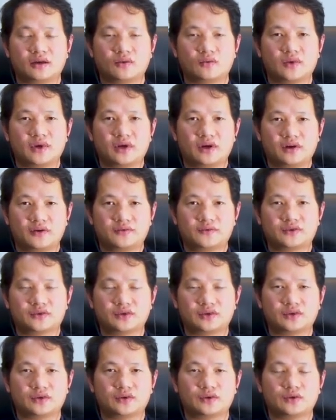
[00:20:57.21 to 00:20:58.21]
we hope
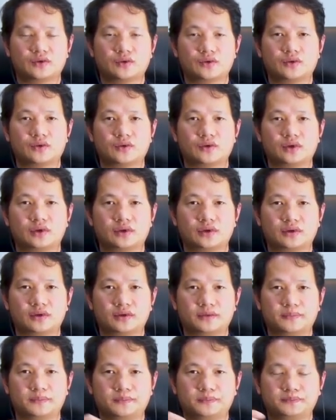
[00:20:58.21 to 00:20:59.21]

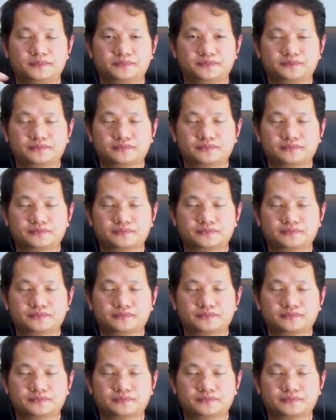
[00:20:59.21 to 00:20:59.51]
to